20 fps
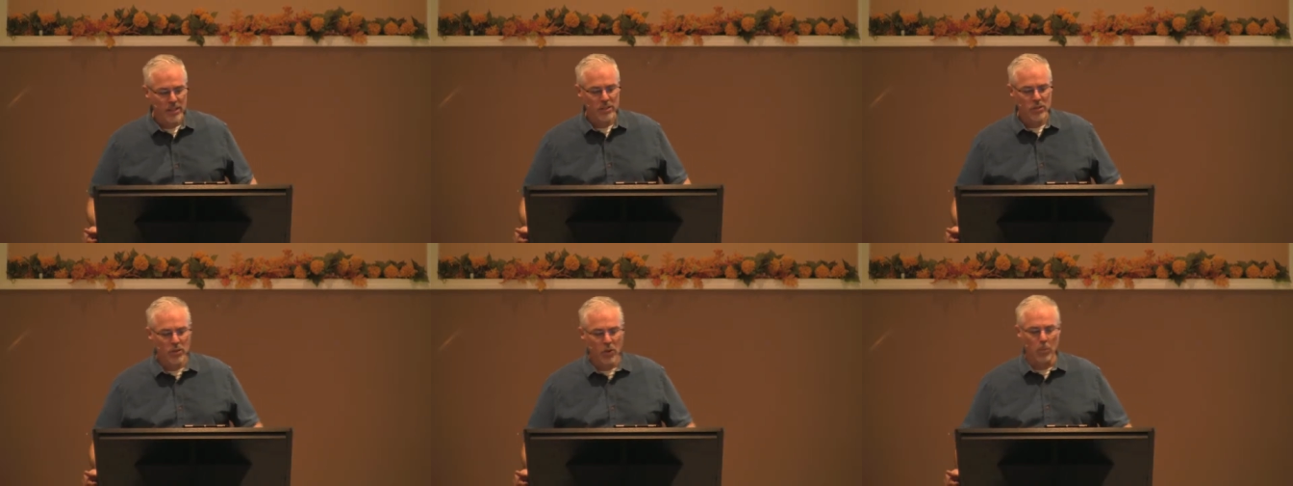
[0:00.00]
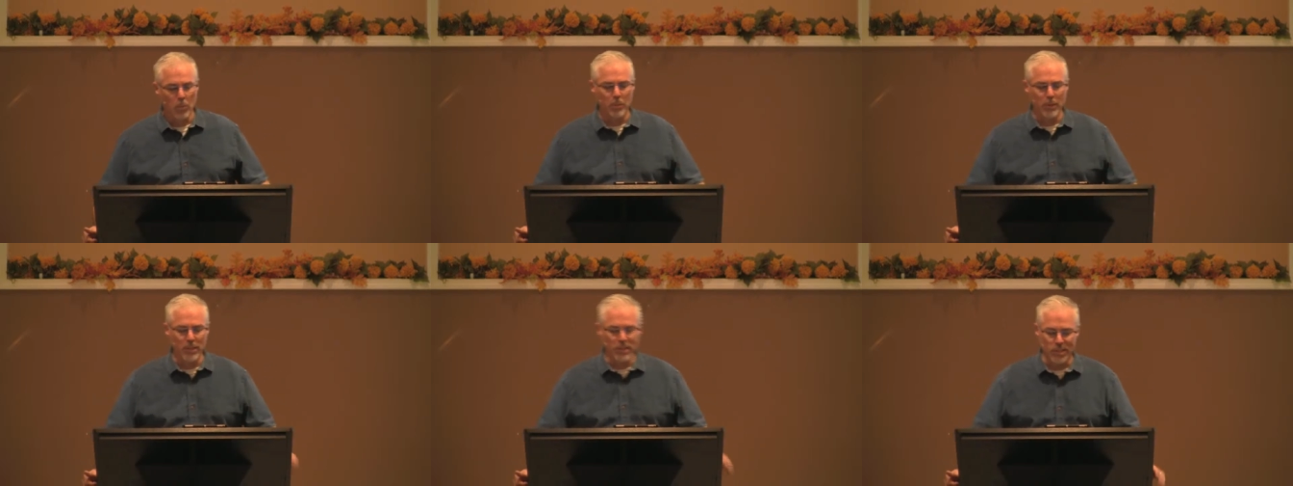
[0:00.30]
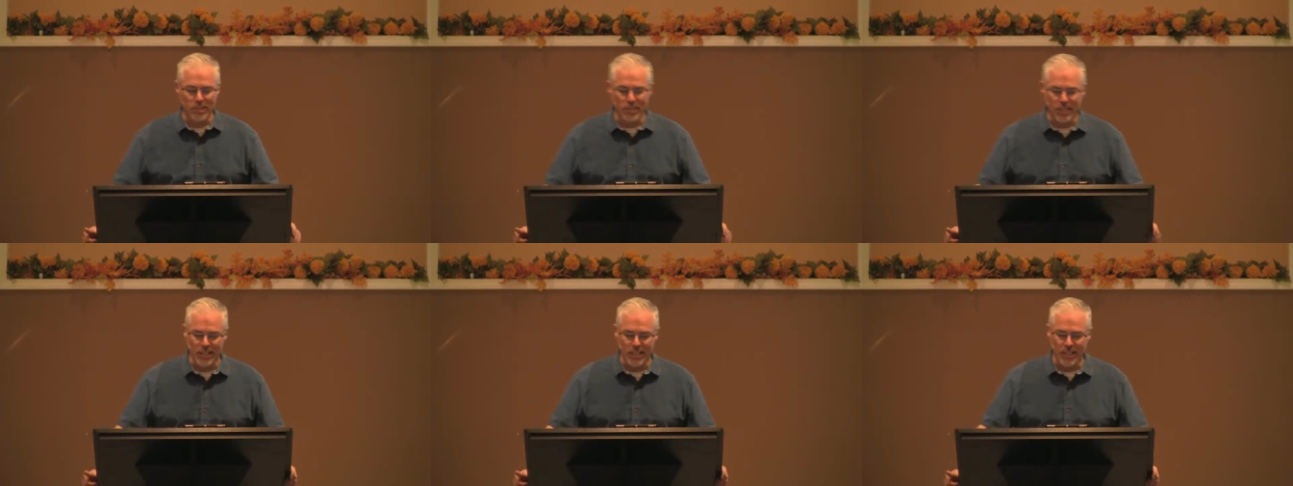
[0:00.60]
Don't be
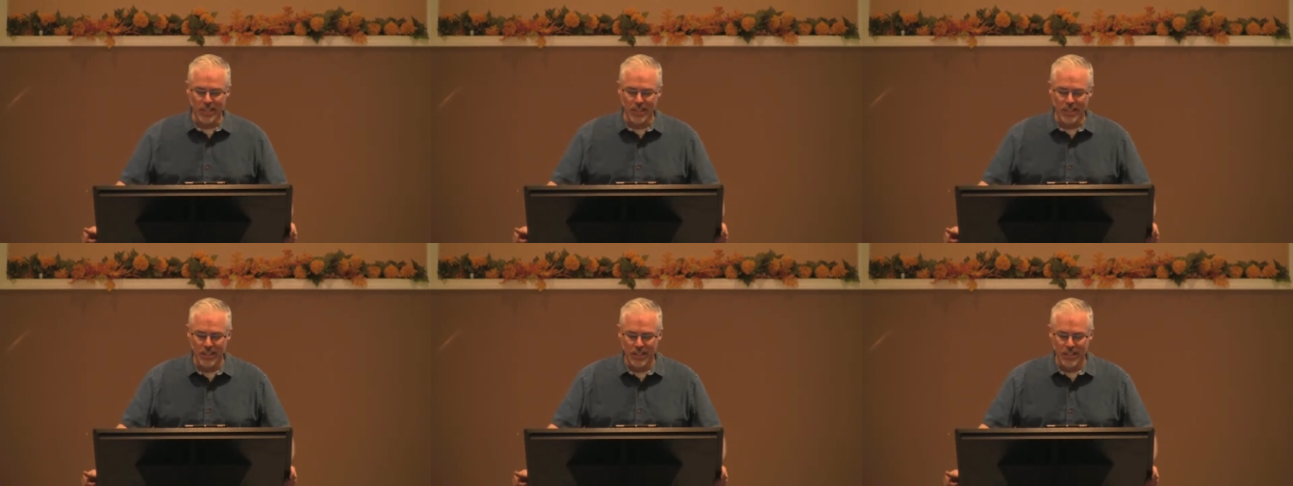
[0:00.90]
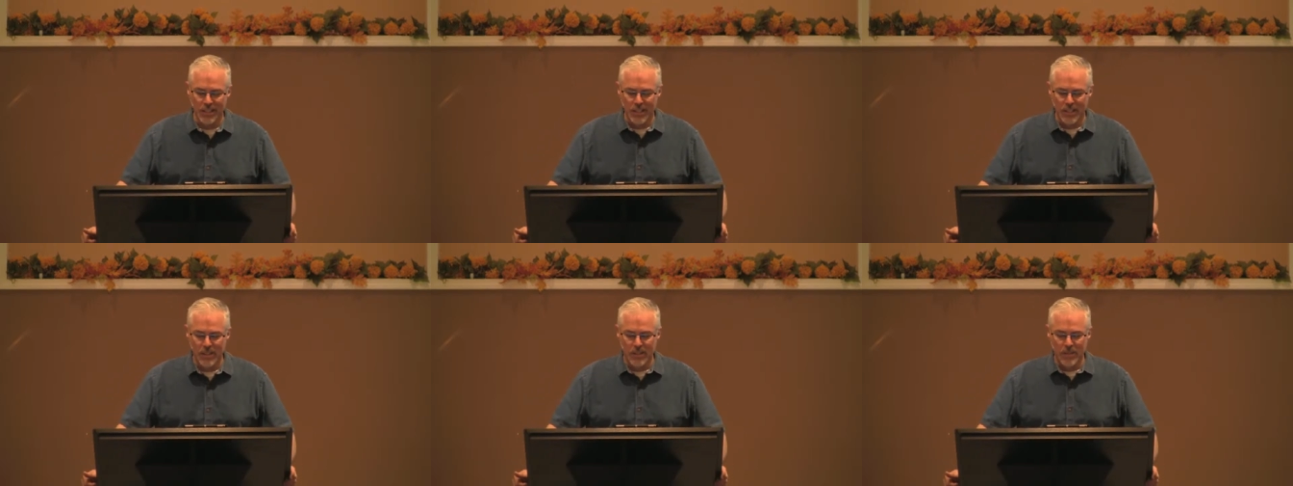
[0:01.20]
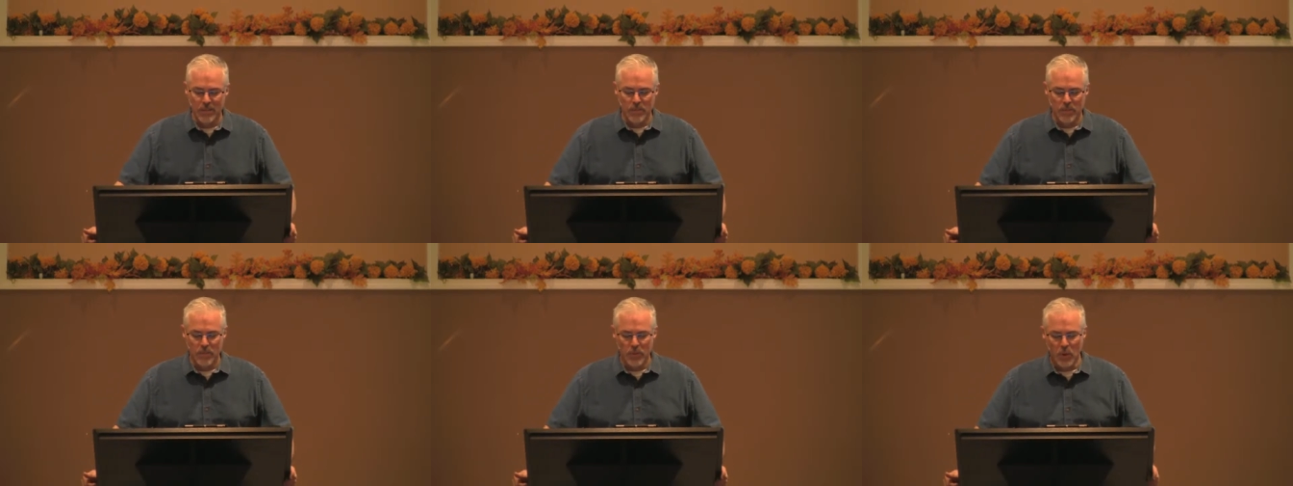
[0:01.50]
silly,
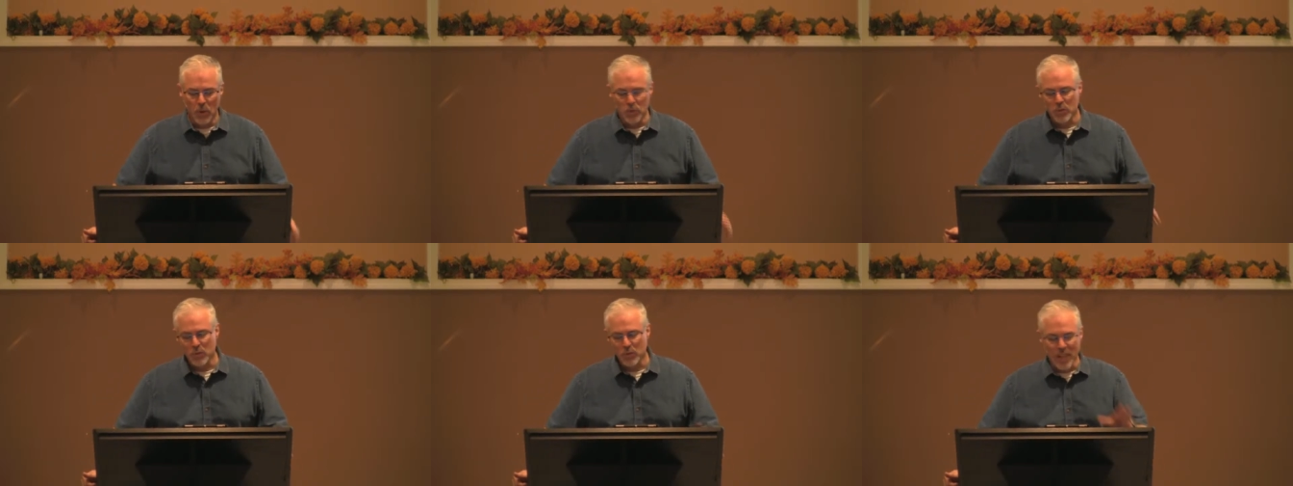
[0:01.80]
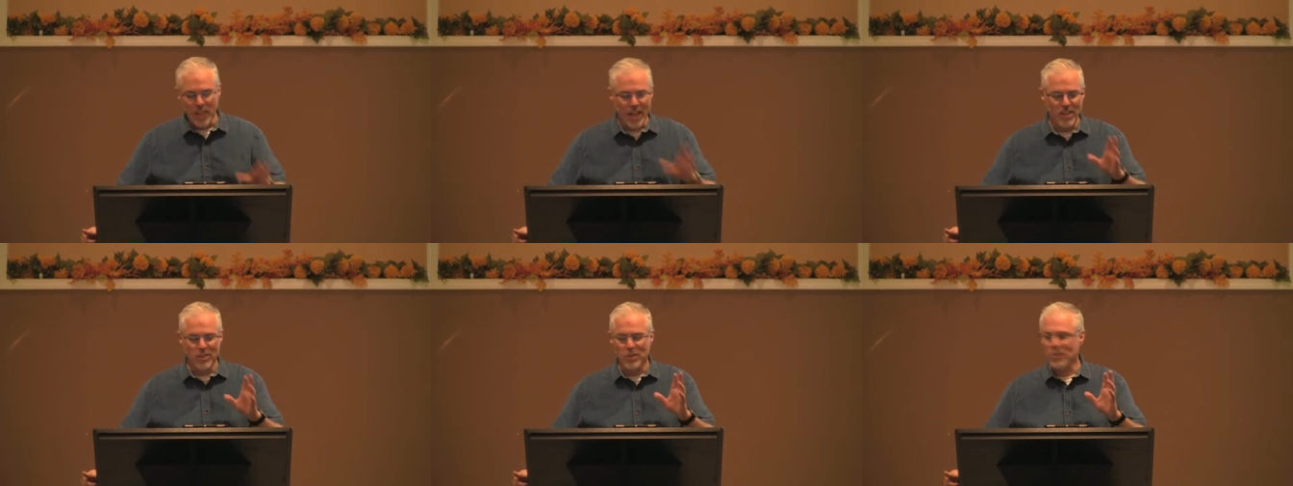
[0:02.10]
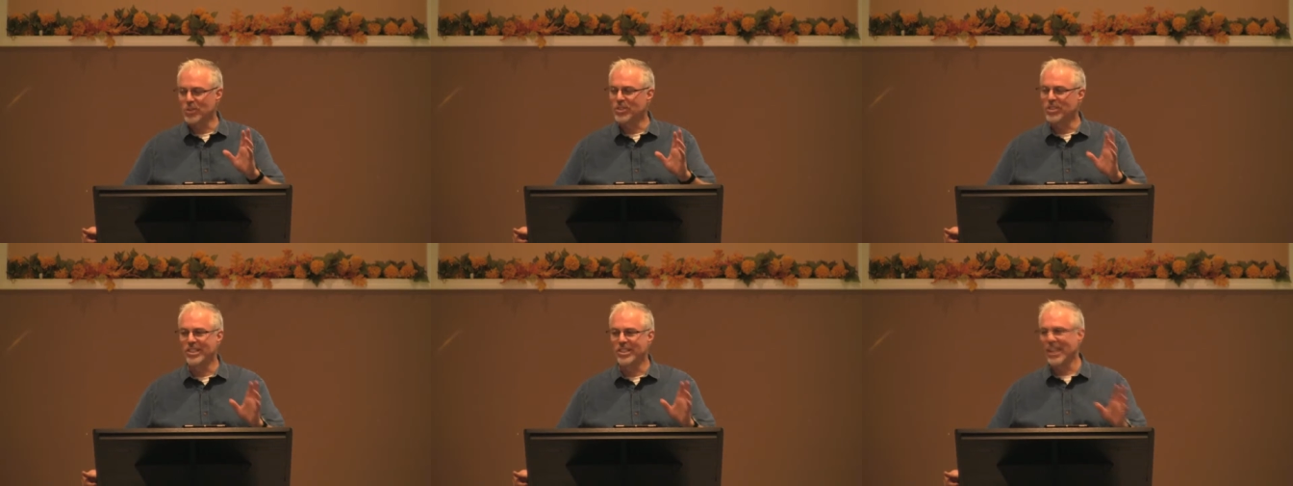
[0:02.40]
those flies
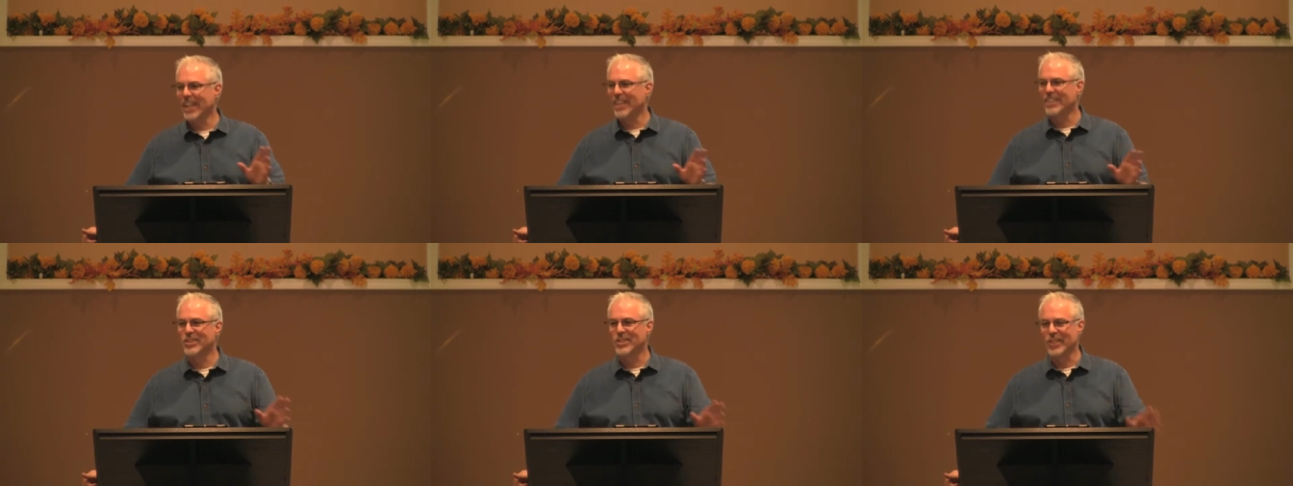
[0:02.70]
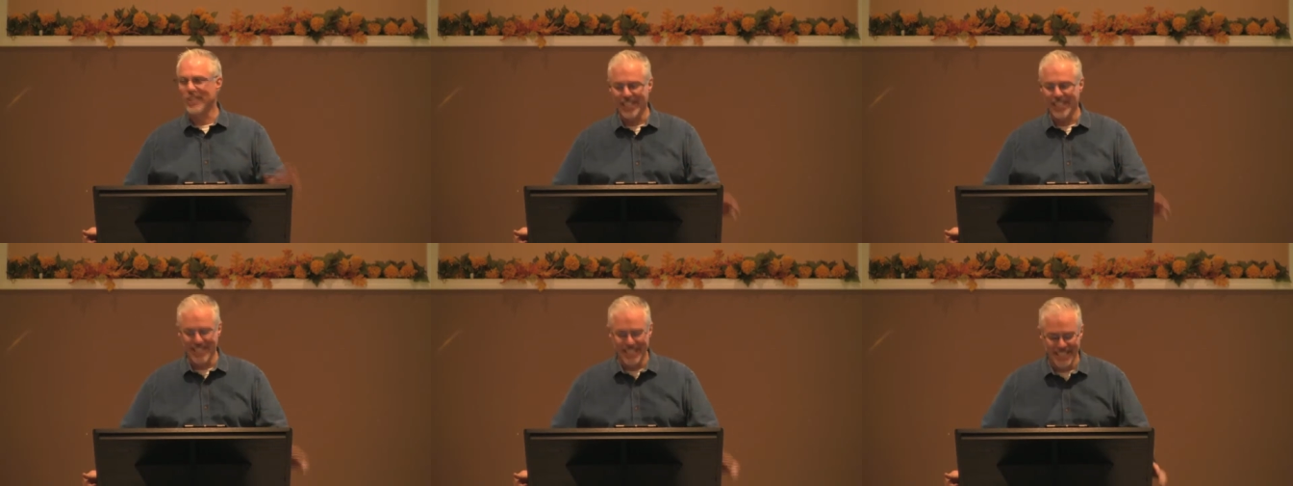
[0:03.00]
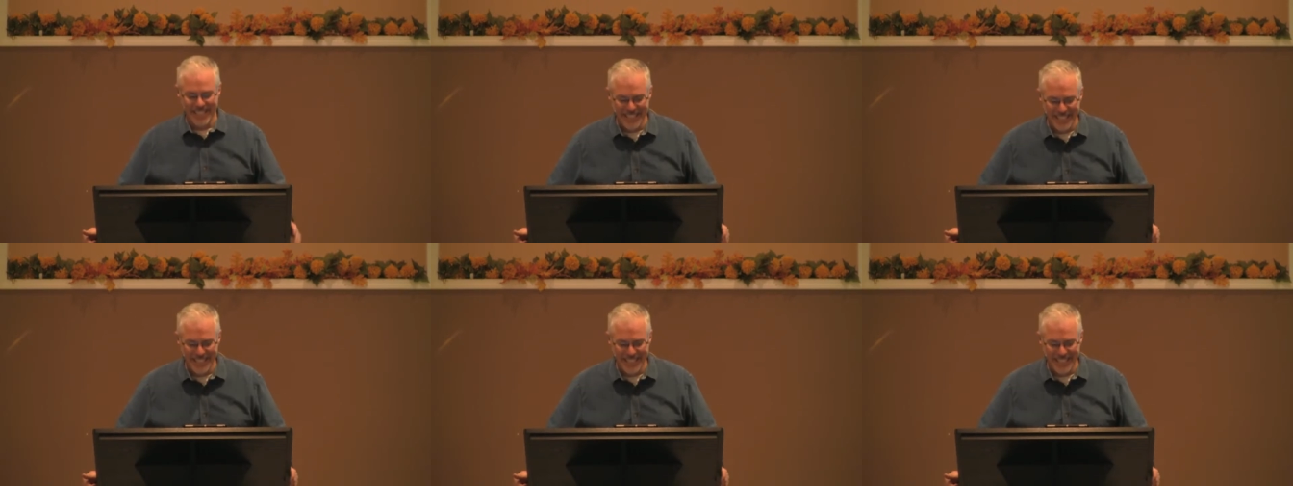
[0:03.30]
are dancing.